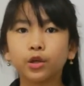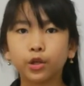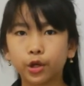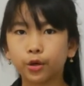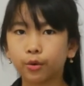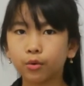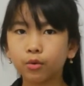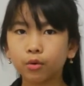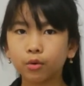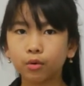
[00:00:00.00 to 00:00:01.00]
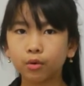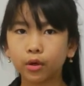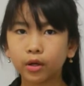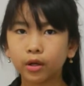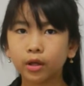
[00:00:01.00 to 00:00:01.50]
you,
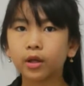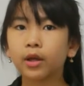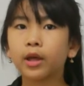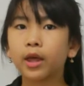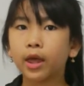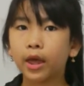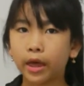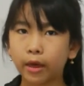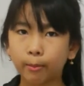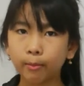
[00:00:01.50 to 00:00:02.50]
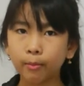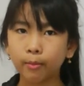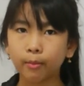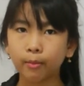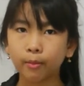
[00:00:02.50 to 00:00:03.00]

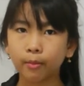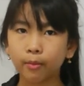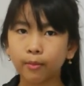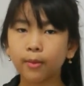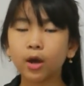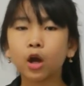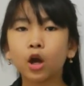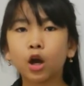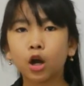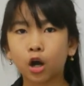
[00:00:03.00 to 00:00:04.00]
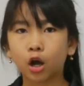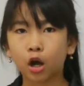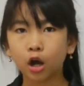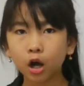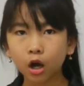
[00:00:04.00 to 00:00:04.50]
him,
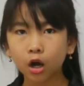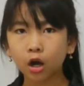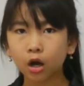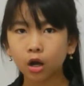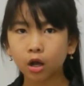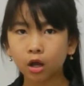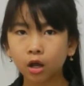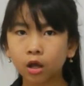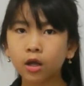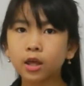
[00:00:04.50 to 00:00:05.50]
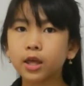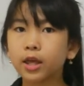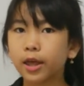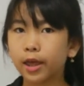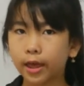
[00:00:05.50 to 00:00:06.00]
her,
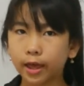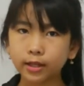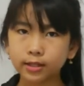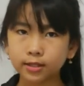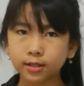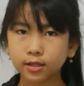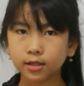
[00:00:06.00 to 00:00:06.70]
it,